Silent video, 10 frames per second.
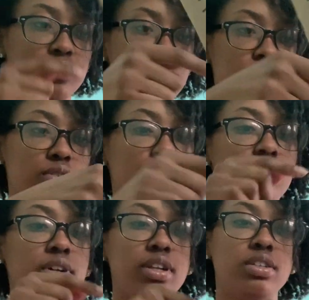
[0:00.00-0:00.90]
So
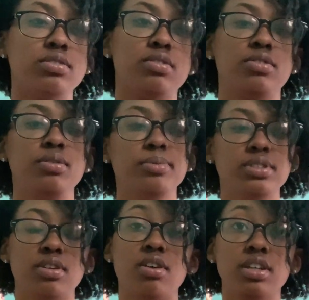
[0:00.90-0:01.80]
radius, humerus,
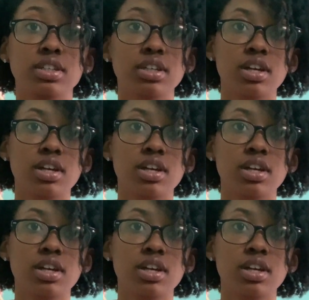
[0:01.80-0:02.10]
and ulna.